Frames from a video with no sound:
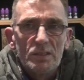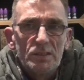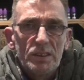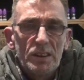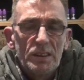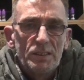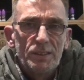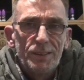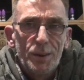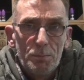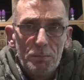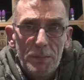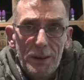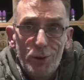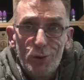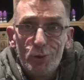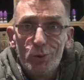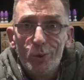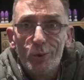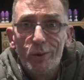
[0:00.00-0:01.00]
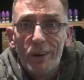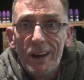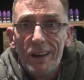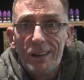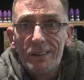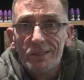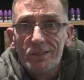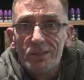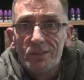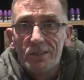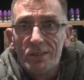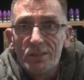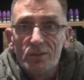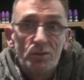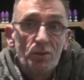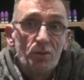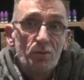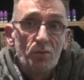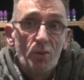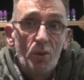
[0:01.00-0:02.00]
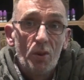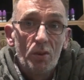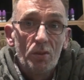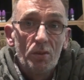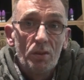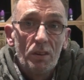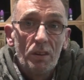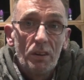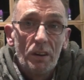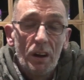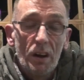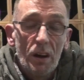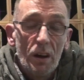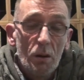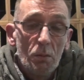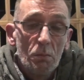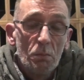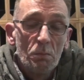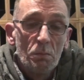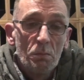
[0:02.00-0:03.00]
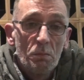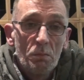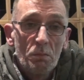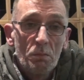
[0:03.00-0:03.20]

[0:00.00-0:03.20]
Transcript: to meet your ends is just wrong. And